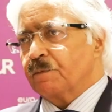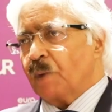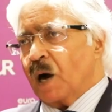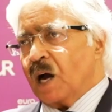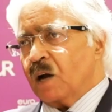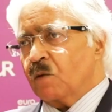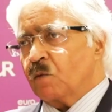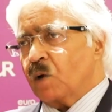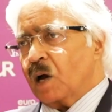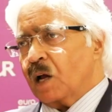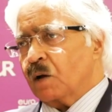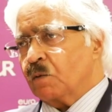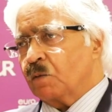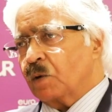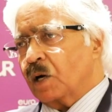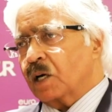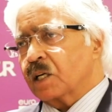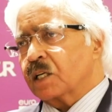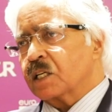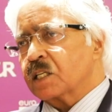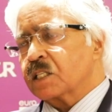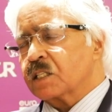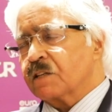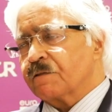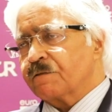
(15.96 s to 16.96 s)

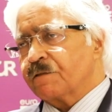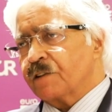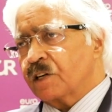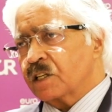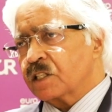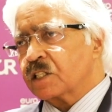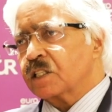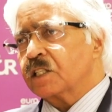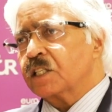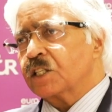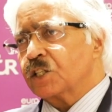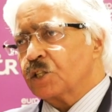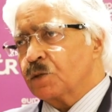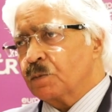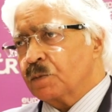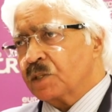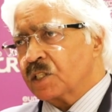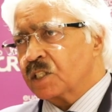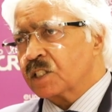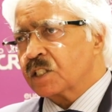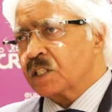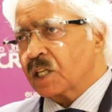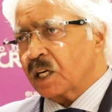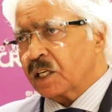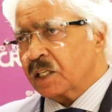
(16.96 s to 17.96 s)
MIRAL-1 is a
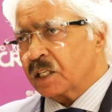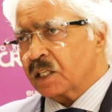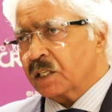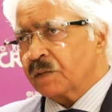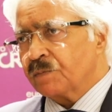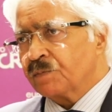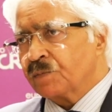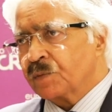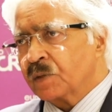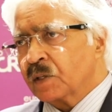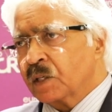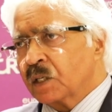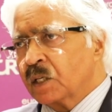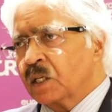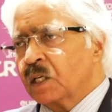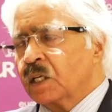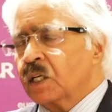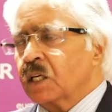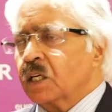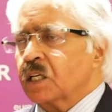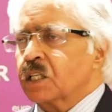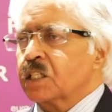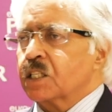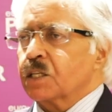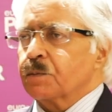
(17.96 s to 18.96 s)
first-in-human study.
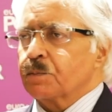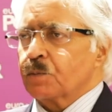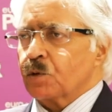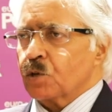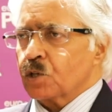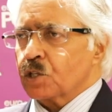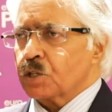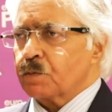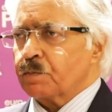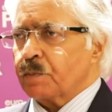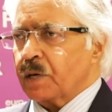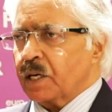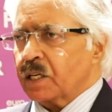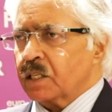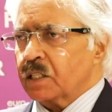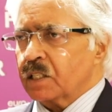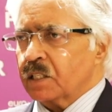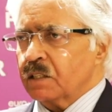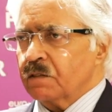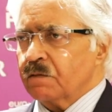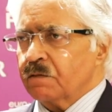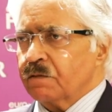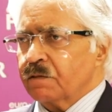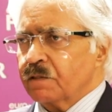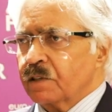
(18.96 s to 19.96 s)
It's a
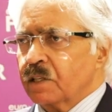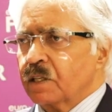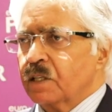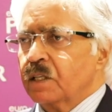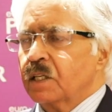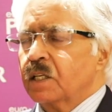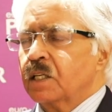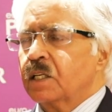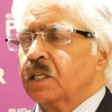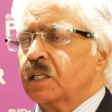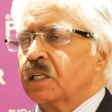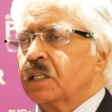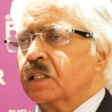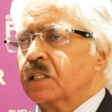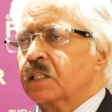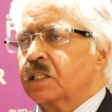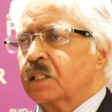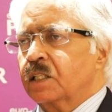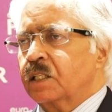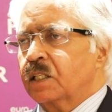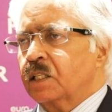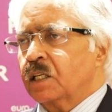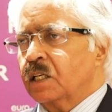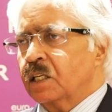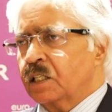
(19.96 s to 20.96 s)
prospective
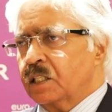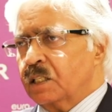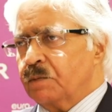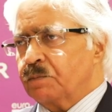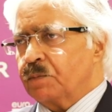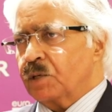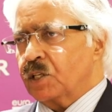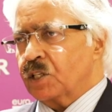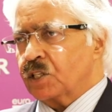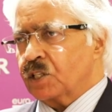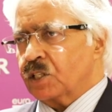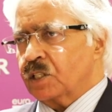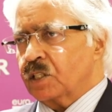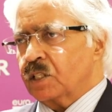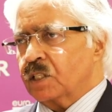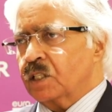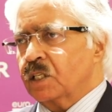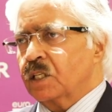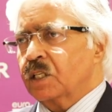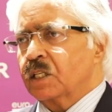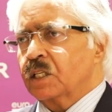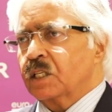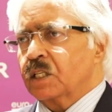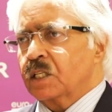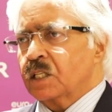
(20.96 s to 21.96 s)
30-patient
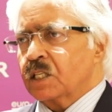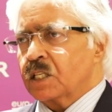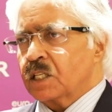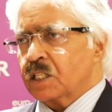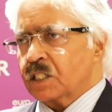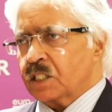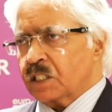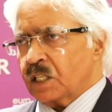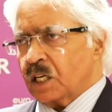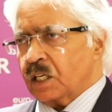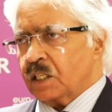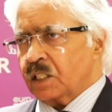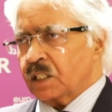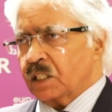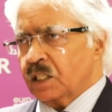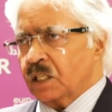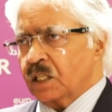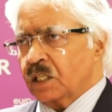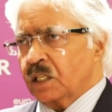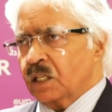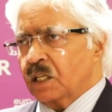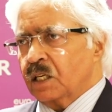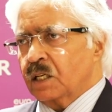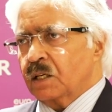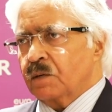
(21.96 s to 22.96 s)
study
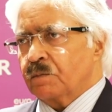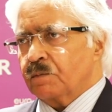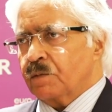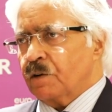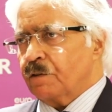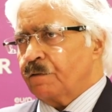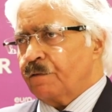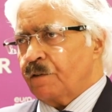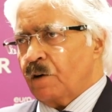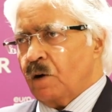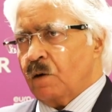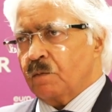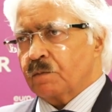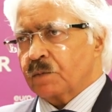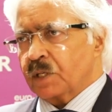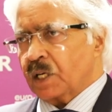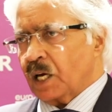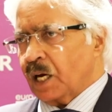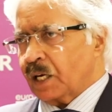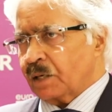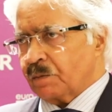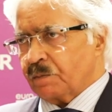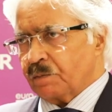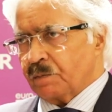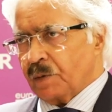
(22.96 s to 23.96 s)
performed
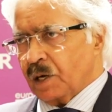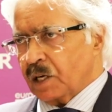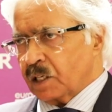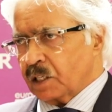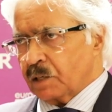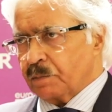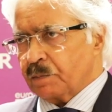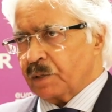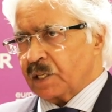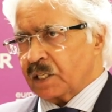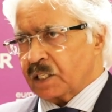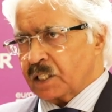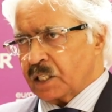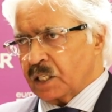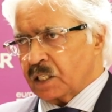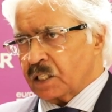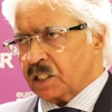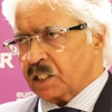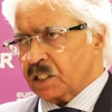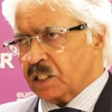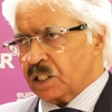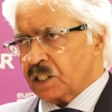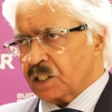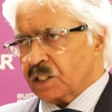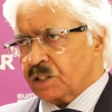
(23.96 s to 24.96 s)
at multiple
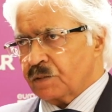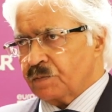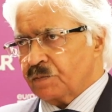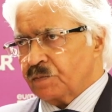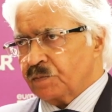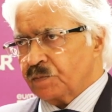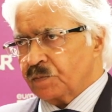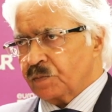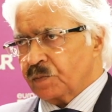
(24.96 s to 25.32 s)
centers,